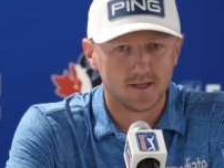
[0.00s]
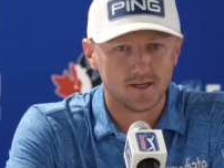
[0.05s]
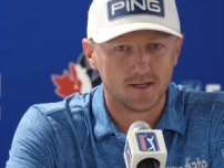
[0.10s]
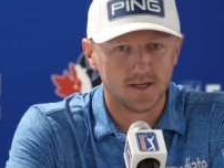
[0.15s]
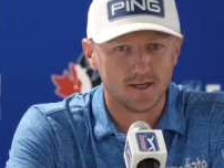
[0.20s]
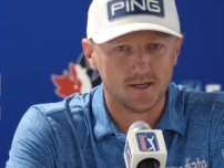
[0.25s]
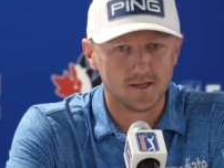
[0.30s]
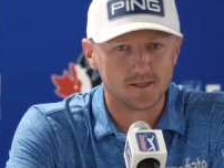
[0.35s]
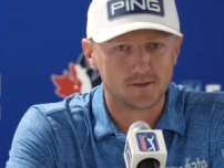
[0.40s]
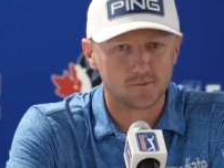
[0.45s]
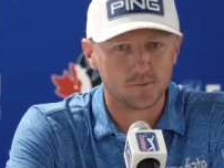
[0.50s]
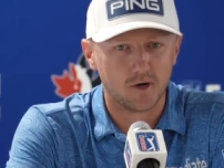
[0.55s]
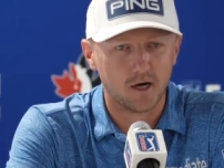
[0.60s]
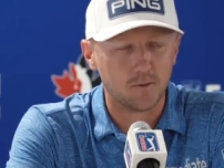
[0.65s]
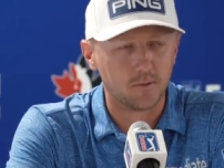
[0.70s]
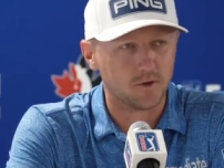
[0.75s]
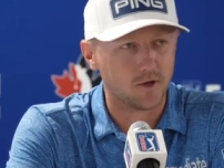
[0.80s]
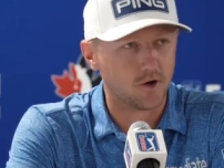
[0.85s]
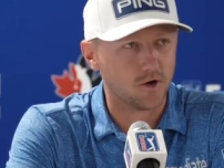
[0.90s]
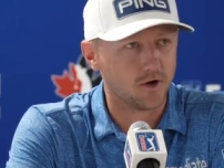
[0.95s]
his
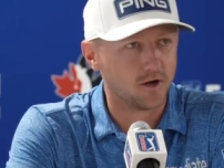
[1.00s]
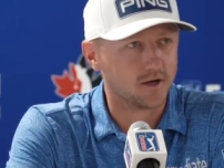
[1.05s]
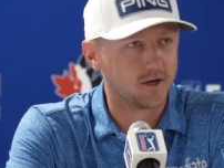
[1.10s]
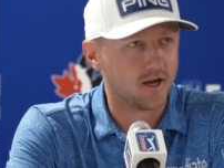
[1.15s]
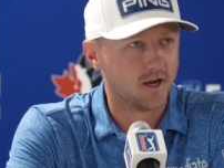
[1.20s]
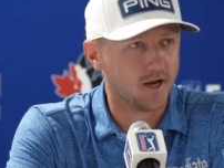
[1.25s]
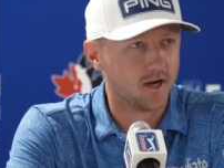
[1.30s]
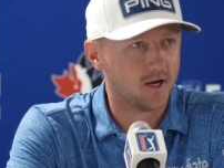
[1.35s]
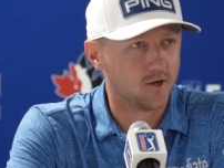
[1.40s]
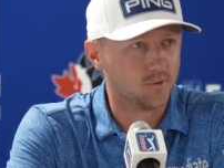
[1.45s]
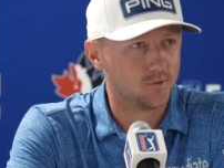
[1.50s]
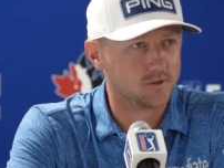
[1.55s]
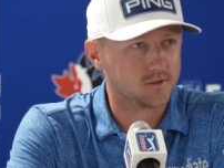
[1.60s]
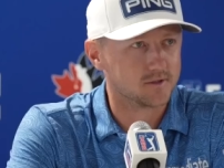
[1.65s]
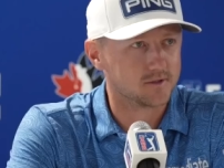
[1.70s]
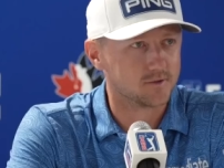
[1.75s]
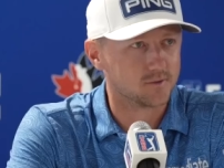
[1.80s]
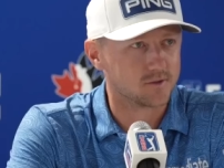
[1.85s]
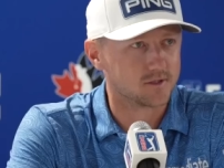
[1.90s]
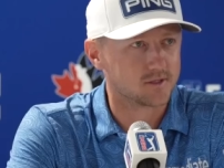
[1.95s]
popularity in Canada
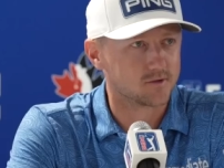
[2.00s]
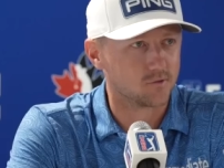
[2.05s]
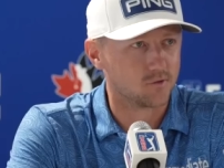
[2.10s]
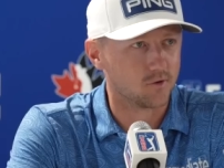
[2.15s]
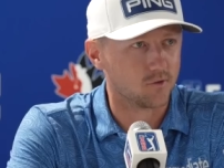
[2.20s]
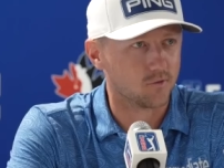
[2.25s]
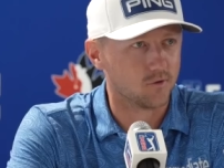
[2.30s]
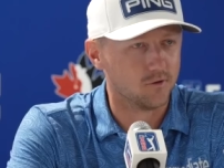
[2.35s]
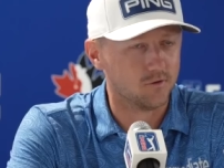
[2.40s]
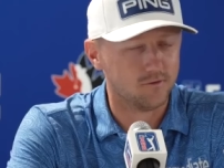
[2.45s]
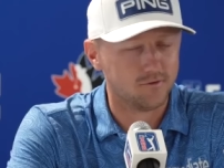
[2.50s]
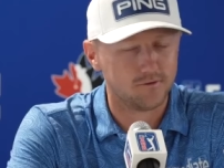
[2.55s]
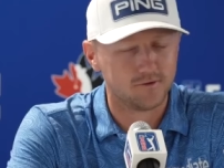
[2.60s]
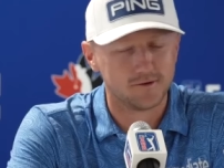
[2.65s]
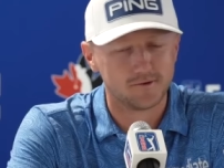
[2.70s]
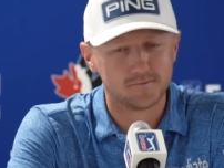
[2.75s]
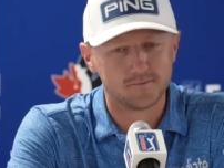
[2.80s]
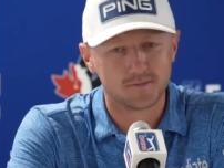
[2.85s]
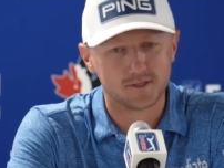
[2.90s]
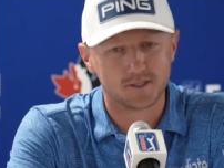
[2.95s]
was through the roof,
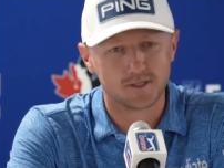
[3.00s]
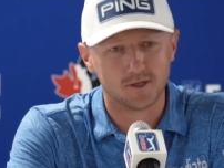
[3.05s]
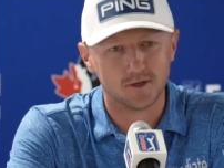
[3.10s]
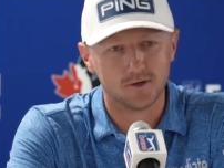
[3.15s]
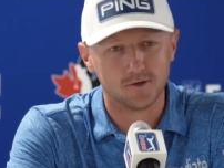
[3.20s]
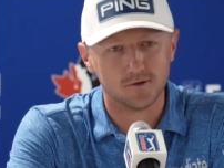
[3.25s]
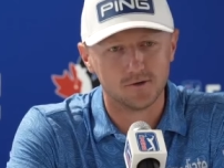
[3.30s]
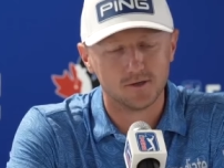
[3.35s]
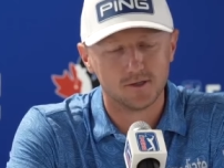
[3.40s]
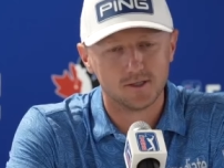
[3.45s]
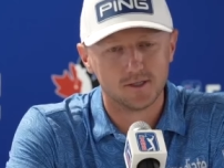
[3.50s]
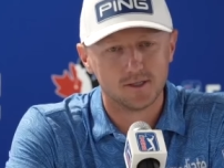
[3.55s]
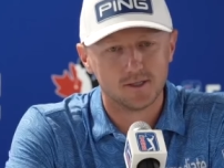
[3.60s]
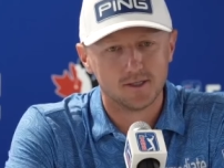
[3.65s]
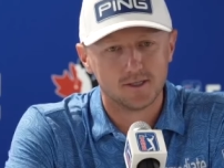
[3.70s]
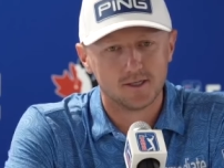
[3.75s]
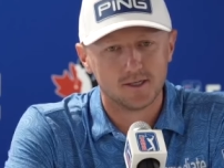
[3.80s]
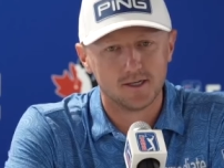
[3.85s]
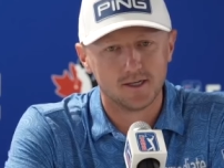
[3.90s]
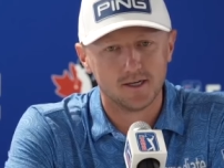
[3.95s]
so
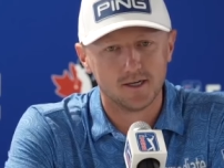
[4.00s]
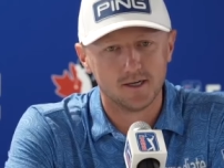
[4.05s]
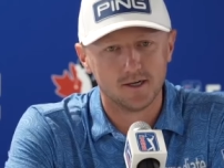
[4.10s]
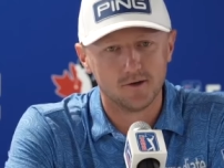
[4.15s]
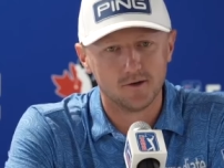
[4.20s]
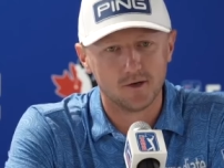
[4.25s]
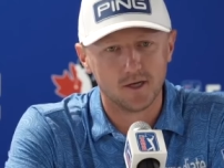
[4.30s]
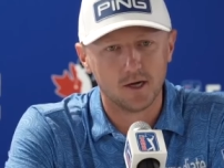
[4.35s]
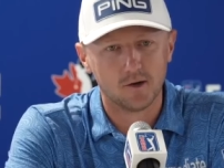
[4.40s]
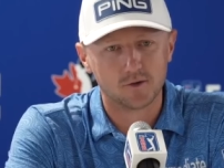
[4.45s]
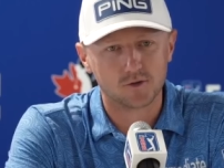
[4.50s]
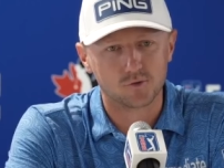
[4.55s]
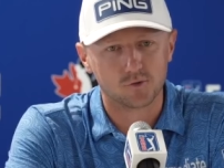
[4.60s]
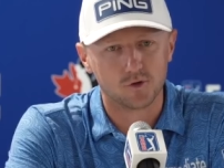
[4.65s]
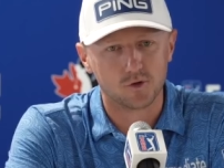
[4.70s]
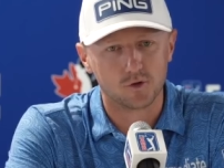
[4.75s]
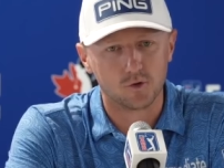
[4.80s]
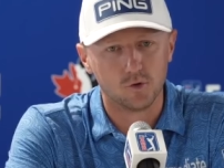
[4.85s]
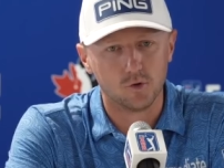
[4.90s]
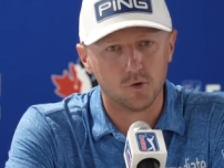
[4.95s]
that was
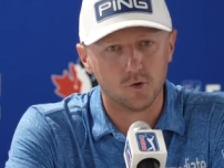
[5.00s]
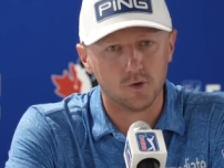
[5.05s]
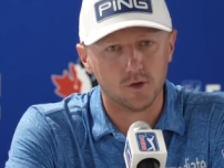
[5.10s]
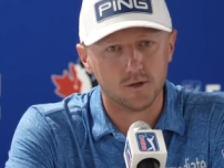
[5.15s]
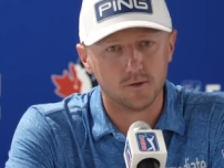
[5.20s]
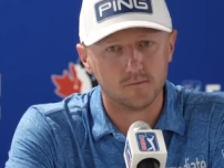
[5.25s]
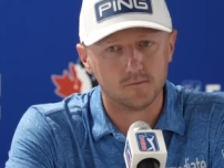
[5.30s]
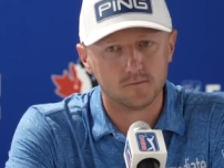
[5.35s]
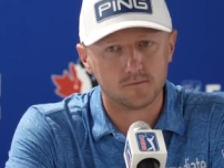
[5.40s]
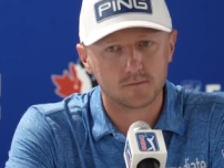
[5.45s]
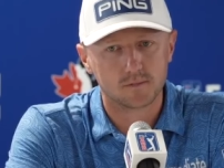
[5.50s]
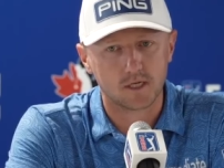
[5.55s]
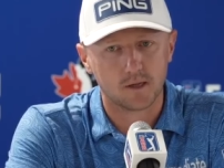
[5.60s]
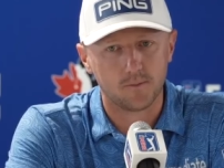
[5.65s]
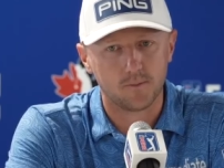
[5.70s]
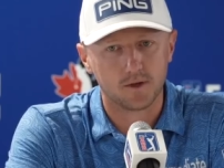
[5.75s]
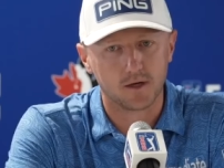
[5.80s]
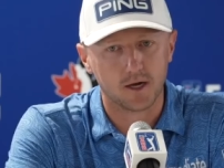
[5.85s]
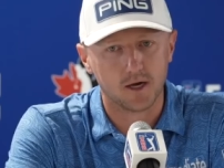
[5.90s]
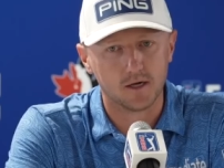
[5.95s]
really cool and
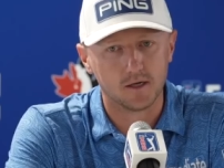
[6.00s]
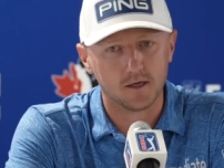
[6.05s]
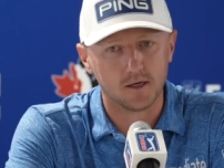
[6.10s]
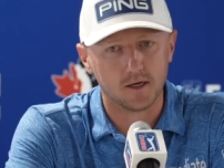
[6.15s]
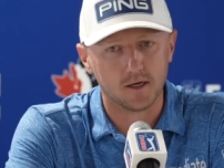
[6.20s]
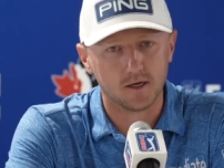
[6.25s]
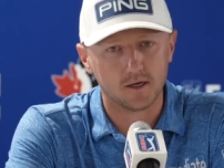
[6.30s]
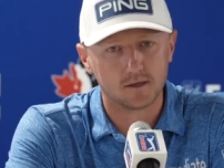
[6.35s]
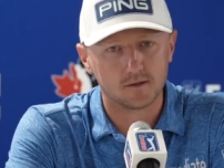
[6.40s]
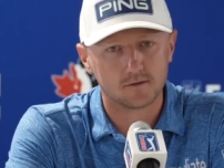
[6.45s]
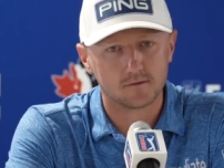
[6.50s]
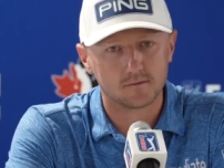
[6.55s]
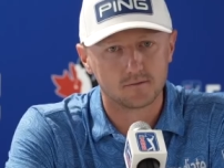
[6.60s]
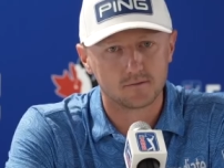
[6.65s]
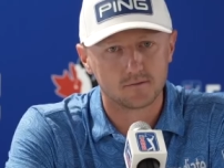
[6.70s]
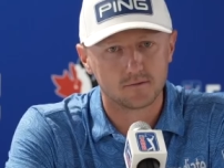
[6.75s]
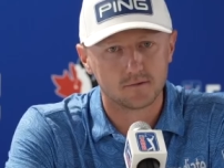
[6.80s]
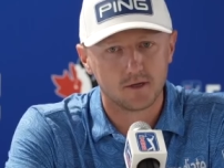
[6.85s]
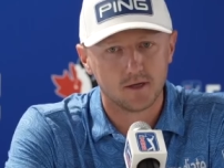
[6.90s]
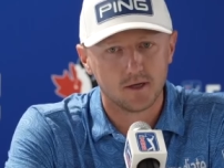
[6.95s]
something I
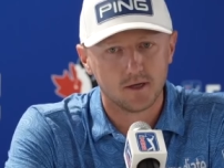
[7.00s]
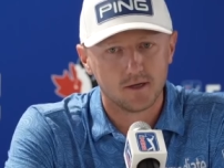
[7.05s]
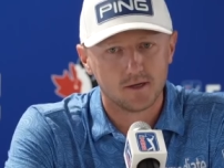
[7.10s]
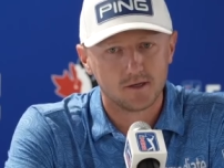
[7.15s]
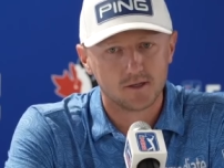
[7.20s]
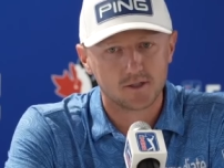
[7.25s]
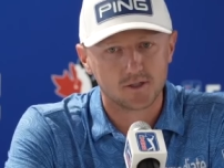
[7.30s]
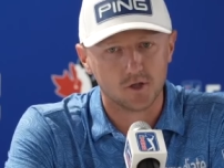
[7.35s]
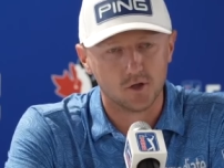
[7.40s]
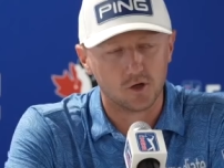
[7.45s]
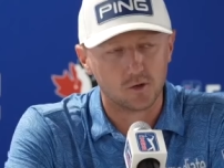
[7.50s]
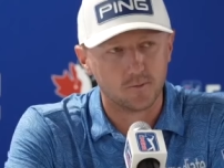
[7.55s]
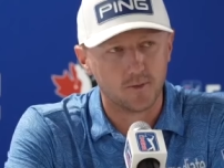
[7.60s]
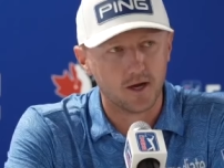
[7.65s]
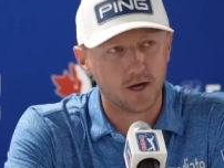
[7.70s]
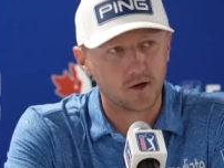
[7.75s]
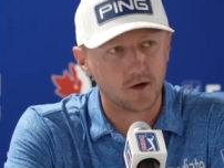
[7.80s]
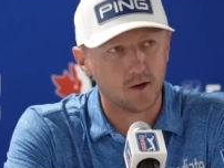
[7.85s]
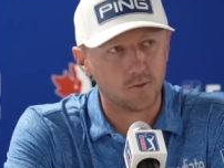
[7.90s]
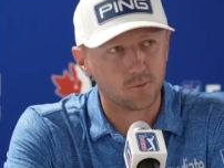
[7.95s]
still look
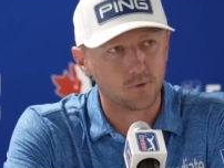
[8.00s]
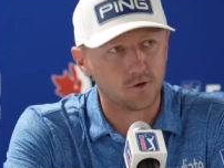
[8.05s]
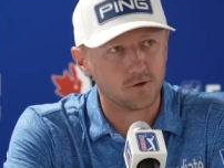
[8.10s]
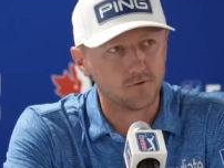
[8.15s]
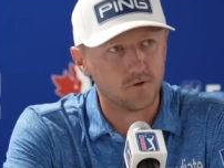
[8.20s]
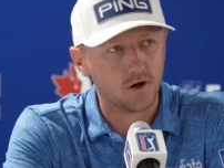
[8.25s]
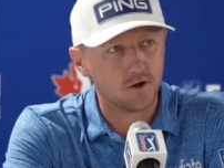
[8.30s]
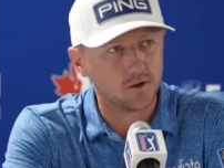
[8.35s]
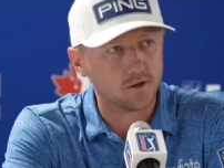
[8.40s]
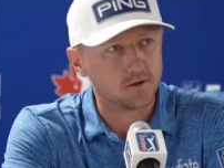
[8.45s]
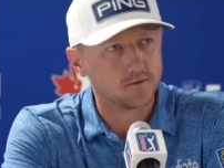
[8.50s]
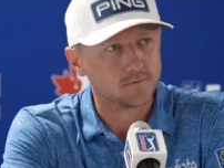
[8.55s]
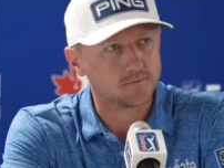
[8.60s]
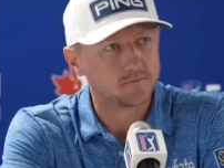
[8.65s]
back on pretty fondly.